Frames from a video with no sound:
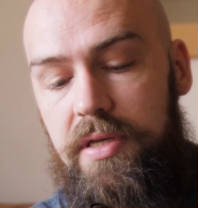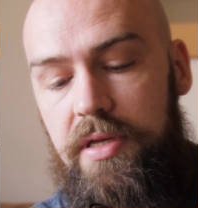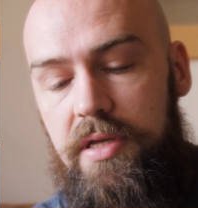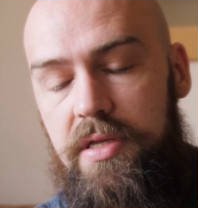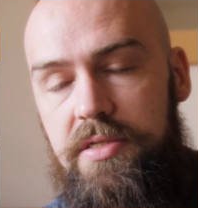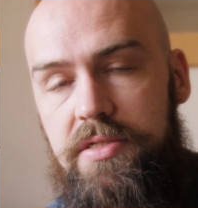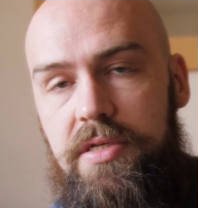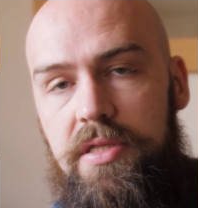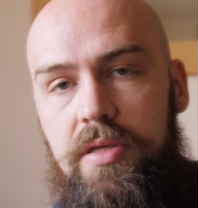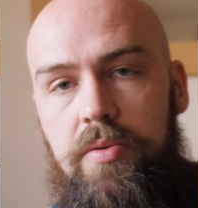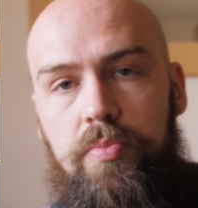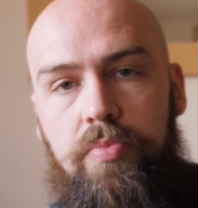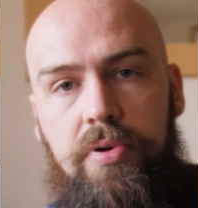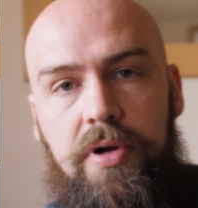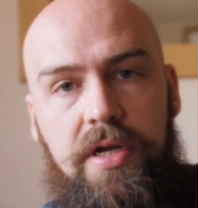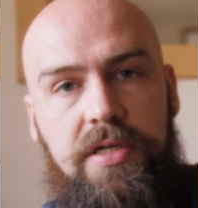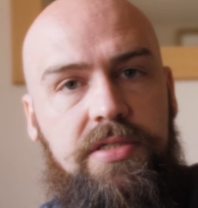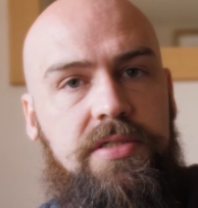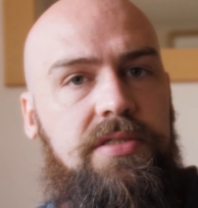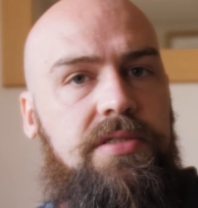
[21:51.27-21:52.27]
until it
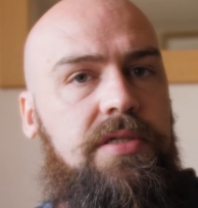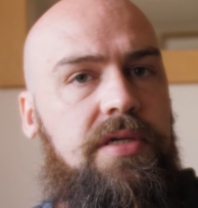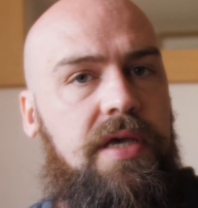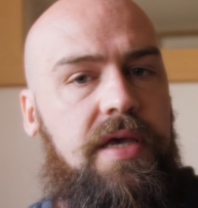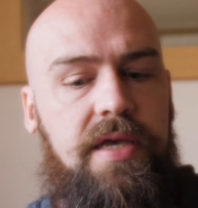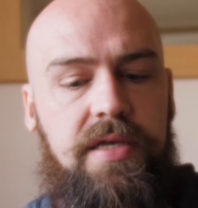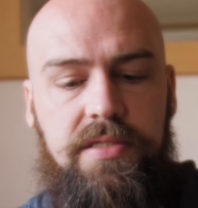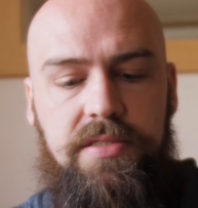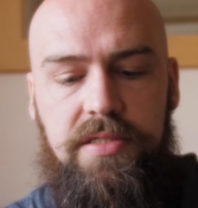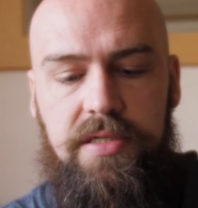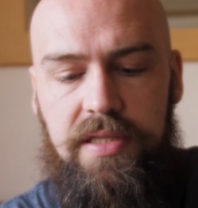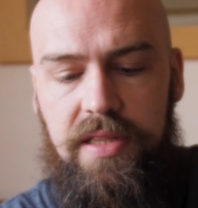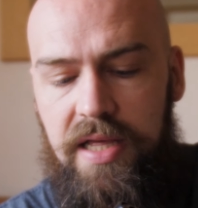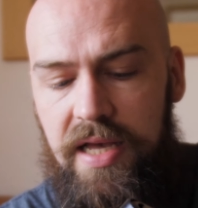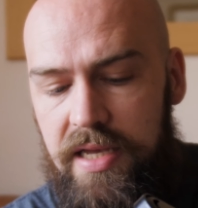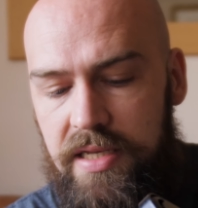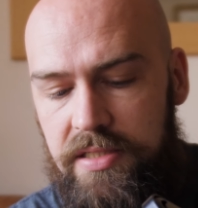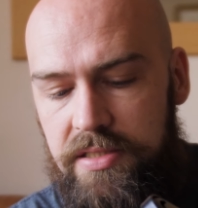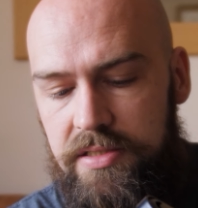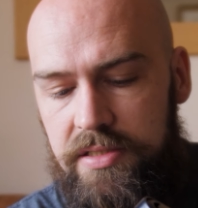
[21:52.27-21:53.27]
presses against the
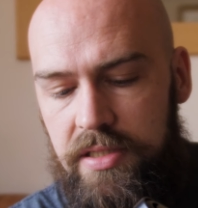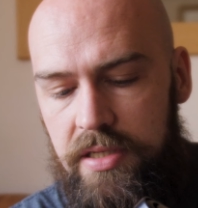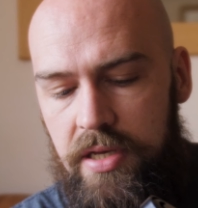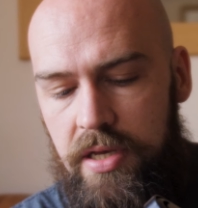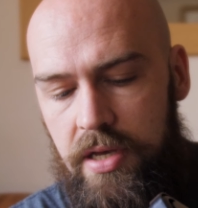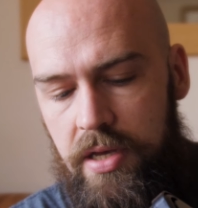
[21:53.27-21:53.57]
glass,